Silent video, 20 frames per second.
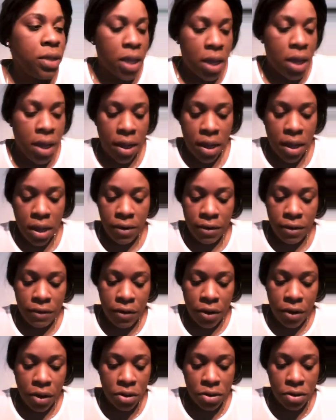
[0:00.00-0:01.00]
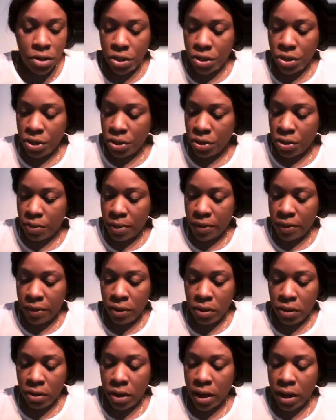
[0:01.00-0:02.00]
that I forgot to do
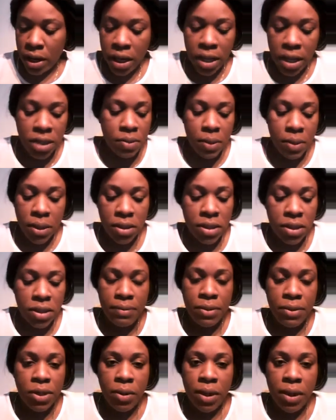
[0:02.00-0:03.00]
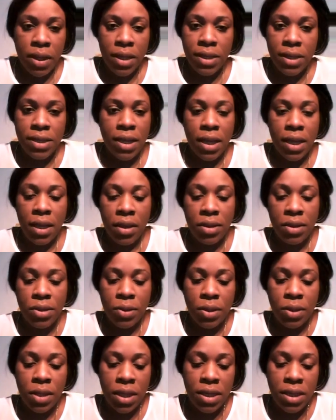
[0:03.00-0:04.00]
before, and that's because I'm doing this thing, you
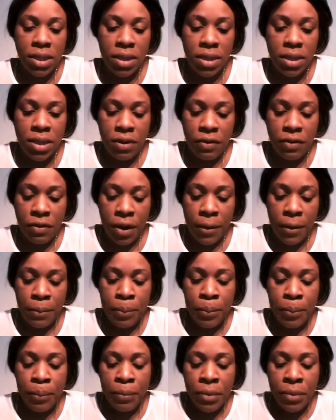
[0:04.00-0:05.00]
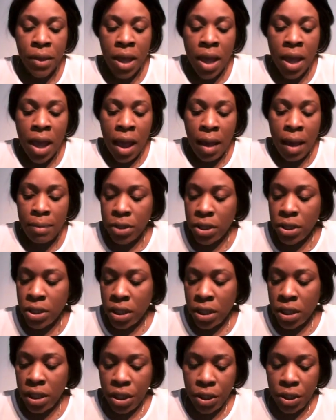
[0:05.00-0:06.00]
do things different. I'm just
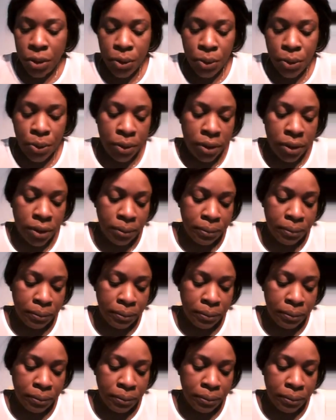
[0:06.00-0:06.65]
going to use